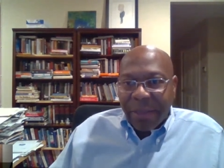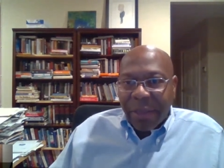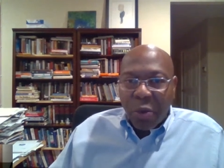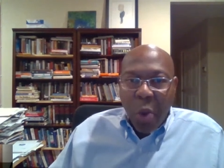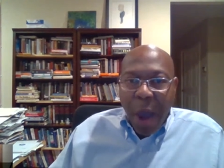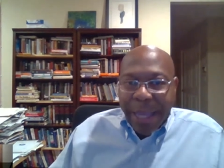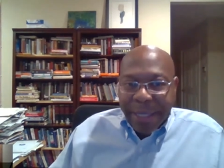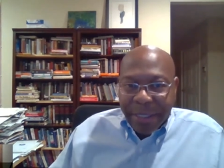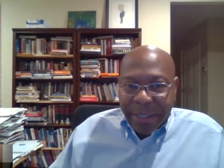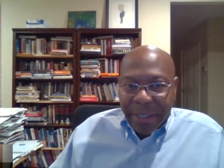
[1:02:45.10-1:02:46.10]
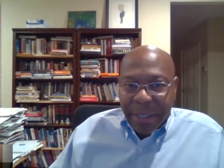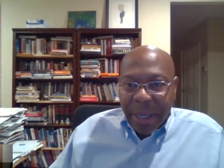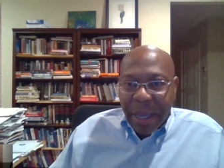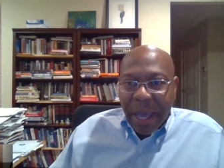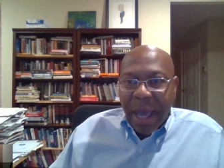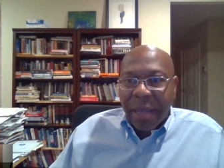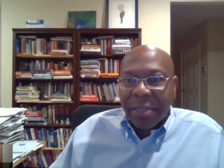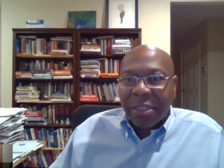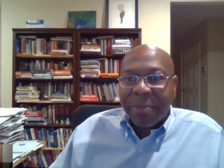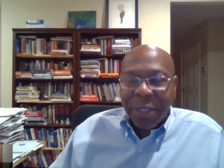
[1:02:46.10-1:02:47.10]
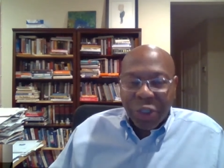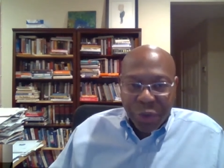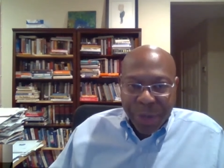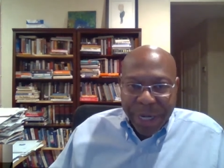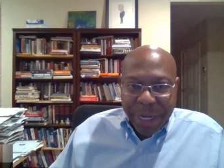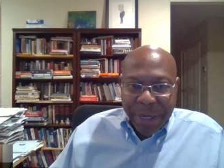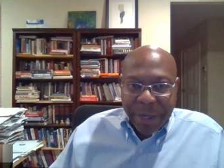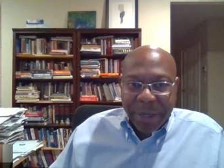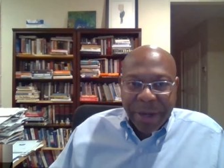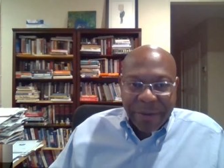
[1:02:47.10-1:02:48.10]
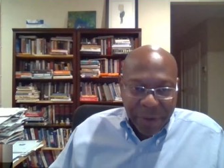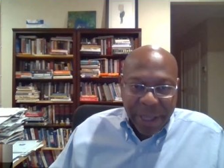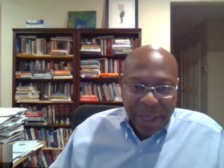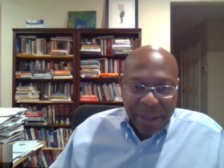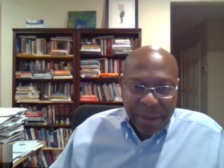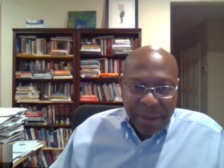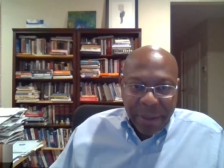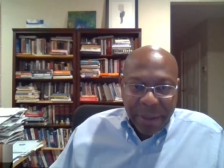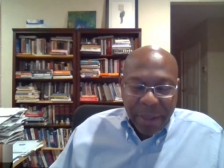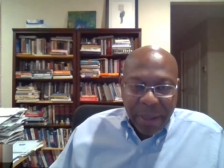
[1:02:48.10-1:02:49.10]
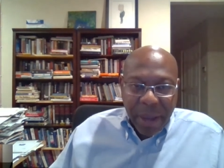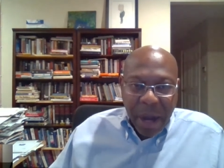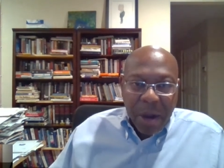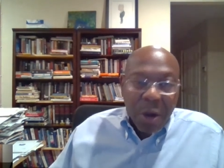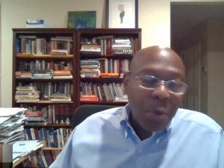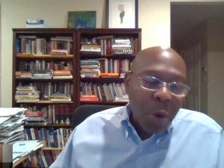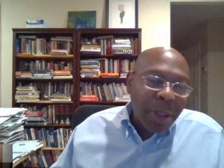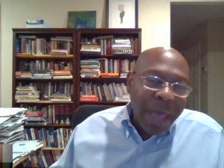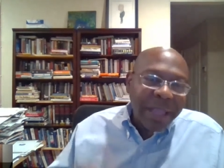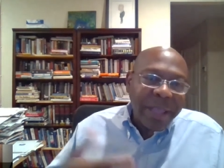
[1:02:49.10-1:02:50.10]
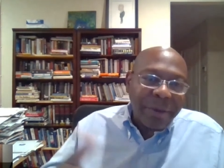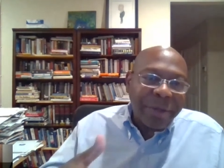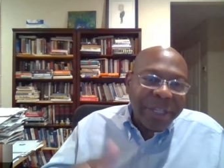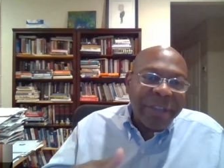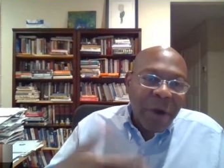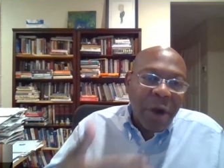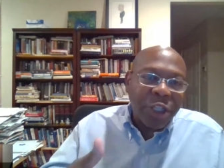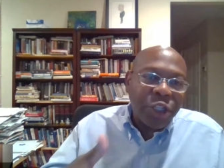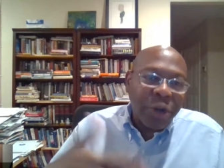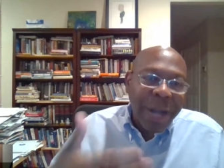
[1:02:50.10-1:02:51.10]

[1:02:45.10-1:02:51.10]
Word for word: than whites uh, to be treated differently, or, or more likely to receive harsher